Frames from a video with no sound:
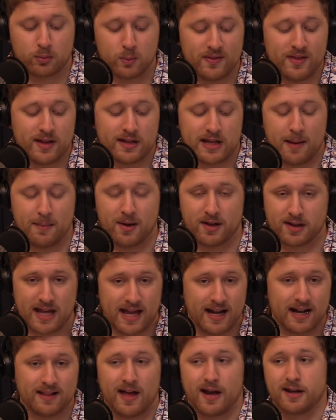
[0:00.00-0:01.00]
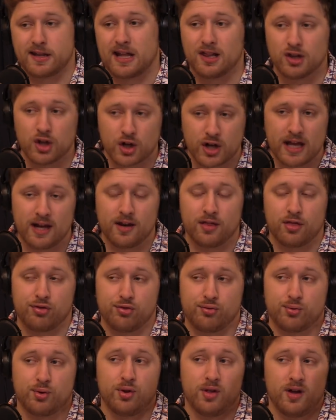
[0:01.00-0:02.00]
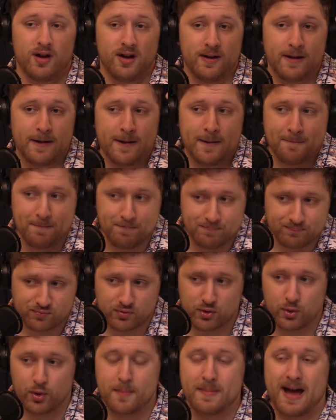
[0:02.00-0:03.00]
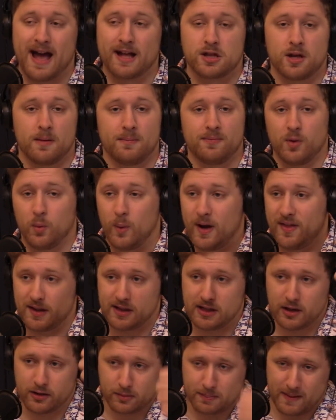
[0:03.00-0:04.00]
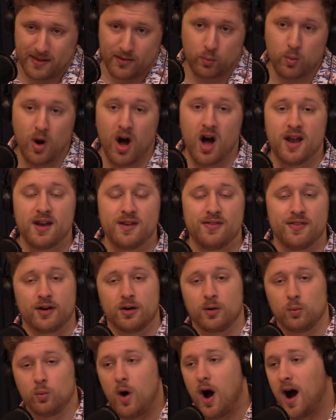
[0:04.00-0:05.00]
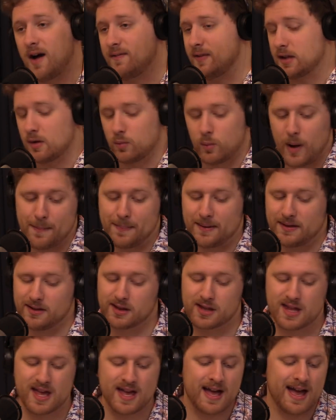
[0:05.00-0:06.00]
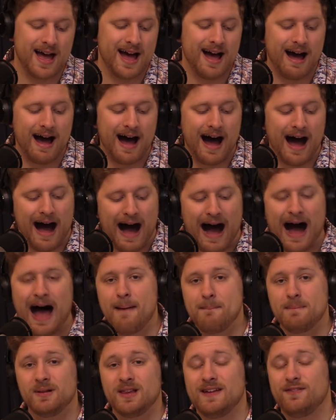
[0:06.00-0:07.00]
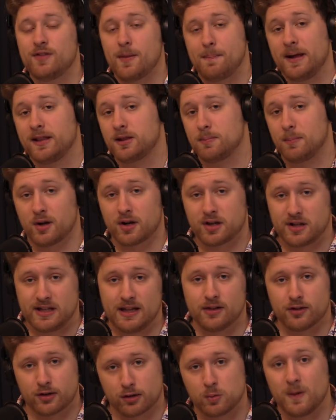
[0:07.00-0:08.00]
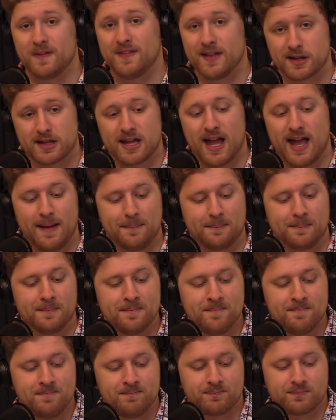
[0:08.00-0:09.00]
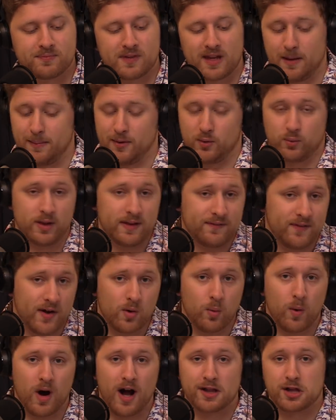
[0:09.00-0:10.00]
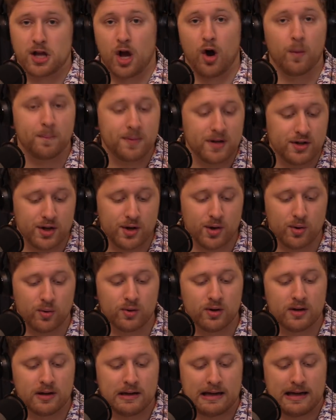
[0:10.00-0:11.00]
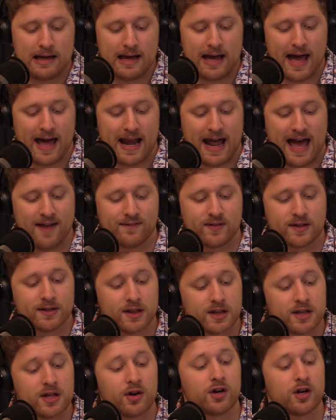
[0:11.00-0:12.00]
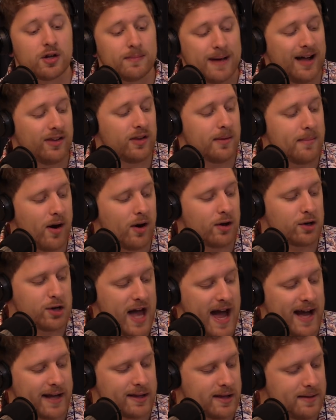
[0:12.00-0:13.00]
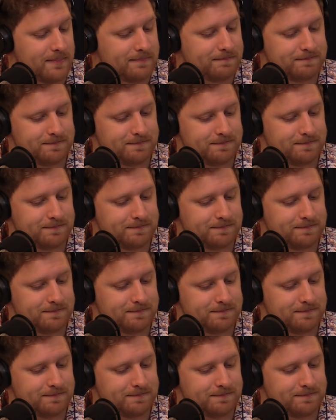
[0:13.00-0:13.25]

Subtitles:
win this game. I'll say it out loud. As I look it through the matchup, the way the Steelers play the run, their offensive weapons, I believe the Pittsburgh Steelers win this game. It'll be really fun to watch. I hope you do. And I have concern about Lamar Jackson.